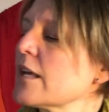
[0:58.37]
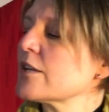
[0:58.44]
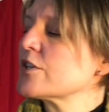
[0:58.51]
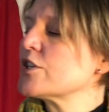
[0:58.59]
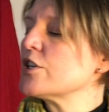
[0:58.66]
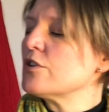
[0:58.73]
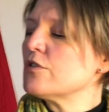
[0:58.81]

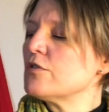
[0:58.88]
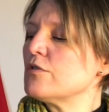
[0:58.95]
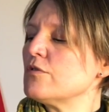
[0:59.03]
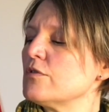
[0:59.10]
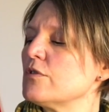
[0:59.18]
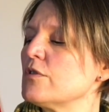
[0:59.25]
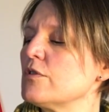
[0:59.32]

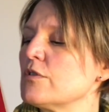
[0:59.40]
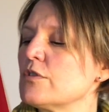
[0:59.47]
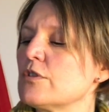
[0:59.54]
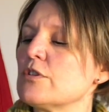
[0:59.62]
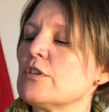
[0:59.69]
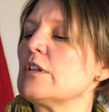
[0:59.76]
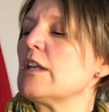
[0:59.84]

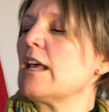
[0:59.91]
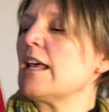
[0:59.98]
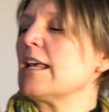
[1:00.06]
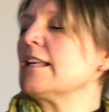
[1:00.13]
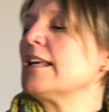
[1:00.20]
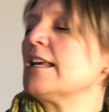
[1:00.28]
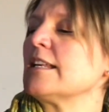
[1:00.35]

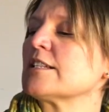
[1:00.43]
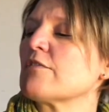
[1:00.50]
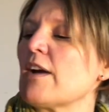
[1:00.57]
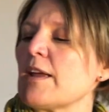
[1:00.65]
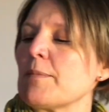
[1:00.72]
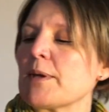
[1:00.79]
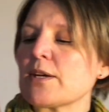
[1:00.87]
It's
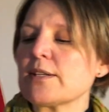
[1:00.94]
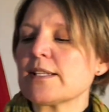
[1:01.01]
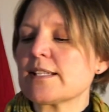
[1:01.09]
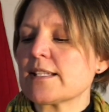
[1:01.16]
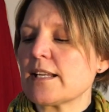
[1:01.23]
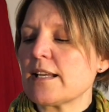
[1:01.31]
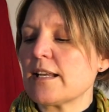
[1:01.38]
great
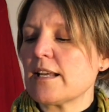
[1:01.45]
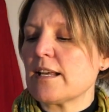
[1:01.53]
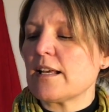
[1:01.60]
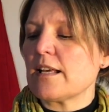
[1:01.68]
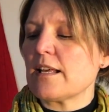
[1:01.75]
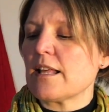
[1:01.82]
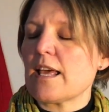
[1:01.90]
because
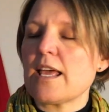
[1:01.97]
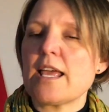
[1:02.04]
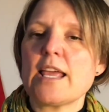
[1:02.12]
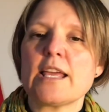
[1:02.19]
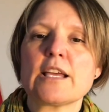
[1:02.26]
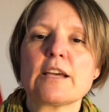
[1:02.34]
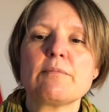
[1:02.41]

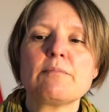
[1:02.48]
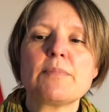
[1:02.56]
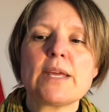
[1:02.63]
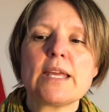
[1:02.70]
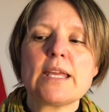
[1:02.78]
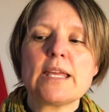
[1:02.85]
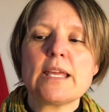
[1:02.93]
it can
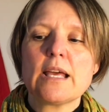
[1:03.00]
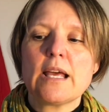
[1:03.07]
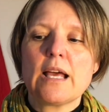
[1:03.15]
be